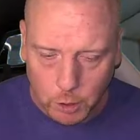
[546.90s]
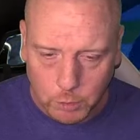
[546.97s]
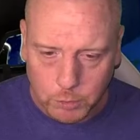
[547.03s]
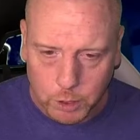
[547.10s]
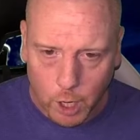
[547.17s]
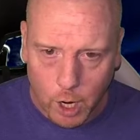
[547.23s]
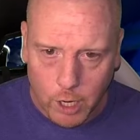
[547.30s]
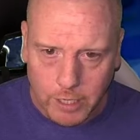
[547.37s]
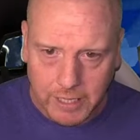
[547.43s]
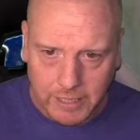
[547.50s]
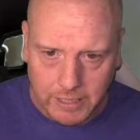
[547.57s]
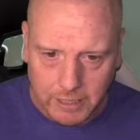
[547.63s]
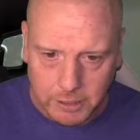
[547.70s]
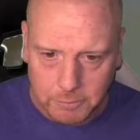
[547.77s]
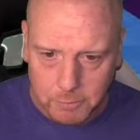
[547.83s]
dark in
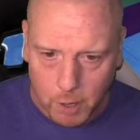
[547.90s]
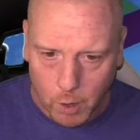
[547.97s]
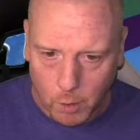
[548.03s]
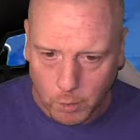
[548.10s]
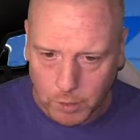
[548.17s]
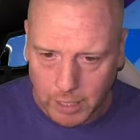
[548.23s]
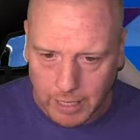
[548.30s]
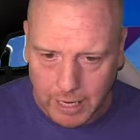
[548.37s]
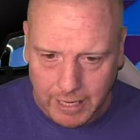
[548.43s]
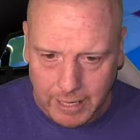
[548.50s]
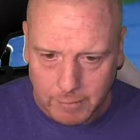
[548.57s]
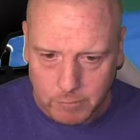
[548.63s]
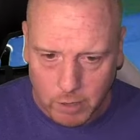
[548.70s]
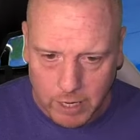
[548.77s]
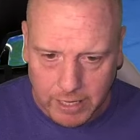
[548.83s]
this mode, like I
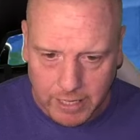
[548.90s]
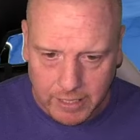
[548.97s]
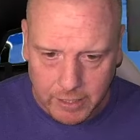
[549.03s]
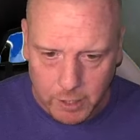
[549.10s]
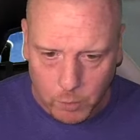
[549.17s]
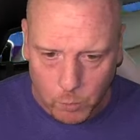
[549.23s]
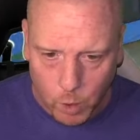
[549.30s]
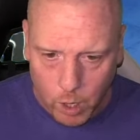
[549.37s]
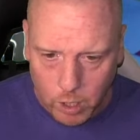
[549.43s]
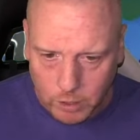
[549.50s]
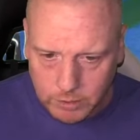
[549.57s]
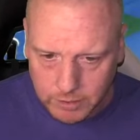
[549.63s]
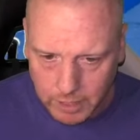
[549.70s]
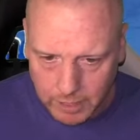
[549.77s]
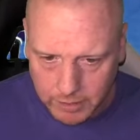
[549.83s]
keep running into the
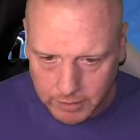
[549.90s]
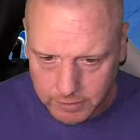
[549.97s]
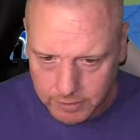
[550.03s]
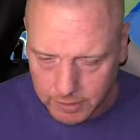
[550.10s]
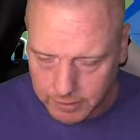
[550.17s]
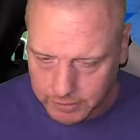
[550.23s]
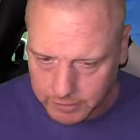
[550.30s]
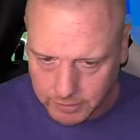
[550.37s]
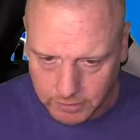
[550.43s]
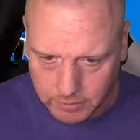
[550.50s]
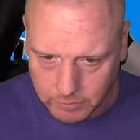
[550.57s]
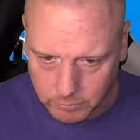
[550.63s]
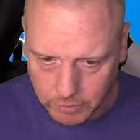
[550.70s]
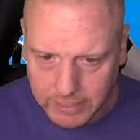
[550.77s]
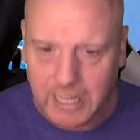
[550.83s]
walls. It's
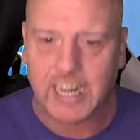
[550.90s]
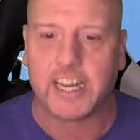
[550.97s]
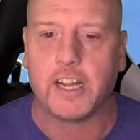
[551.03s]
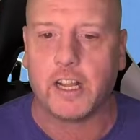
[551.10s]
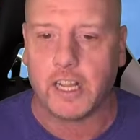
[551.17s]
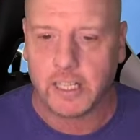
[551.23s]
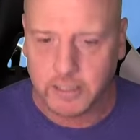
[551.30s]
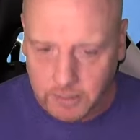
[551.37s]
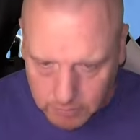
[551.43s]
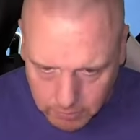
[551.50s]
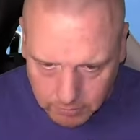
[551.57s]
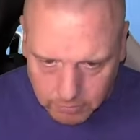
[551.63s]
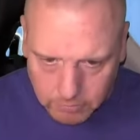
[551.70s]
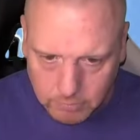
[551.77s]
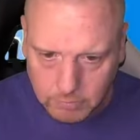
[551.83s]
ridiculous.
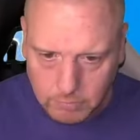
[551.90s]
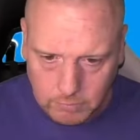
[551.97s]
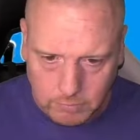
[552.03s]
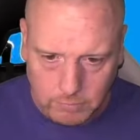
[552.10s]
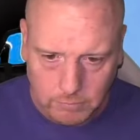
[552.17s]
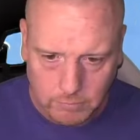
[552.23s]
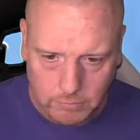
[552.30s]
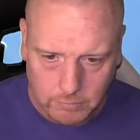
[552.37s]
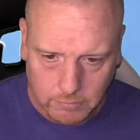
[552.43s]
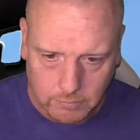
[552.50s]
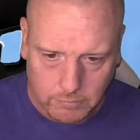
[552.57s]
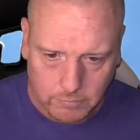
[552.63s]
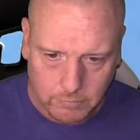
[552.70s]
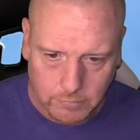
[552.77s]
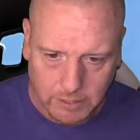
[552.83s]

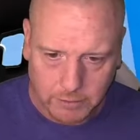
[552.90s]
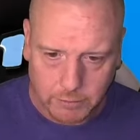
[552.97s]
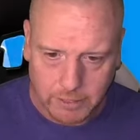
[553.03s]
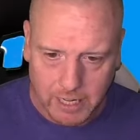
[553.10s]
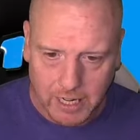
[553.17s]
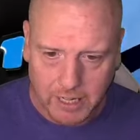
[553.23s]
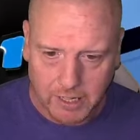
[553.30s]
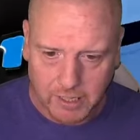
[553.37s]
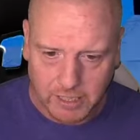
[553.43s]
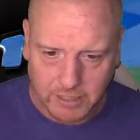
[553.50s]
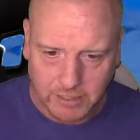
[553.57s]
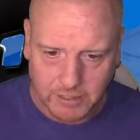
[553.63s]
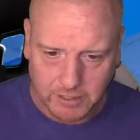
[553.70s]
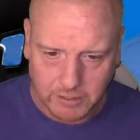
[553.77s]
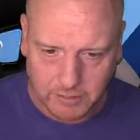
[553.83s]
It's
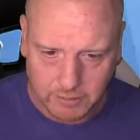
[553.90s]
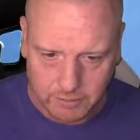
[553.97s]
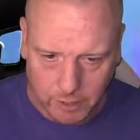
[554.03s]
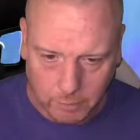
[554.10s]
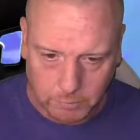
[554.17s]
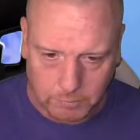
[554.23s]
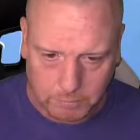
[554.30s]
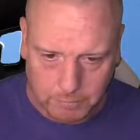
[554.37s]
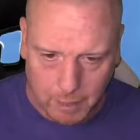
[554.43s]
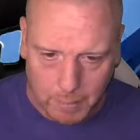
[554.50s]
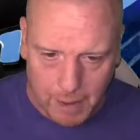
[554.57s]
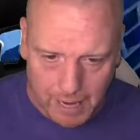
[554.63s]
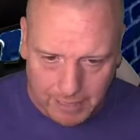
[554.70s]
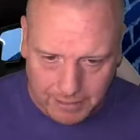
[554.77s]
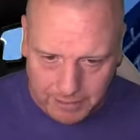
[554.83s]
ridiculous. Oh,
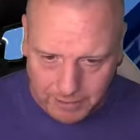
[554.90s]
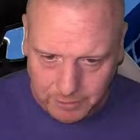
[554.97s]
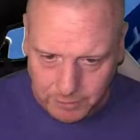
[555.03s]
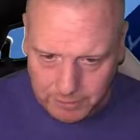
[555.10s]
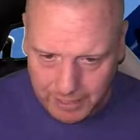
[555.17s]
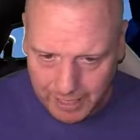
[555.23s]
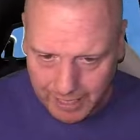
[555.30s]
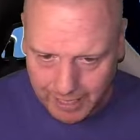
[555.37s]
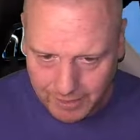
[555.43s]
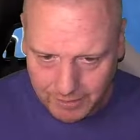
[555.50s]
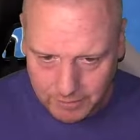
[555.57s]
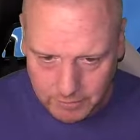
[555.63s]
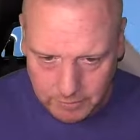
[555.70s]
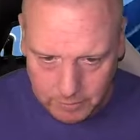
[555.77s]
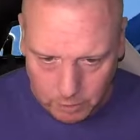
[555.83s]
bye-bye, Susie.
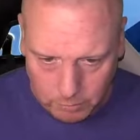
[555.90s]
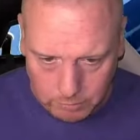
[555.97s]
Oh,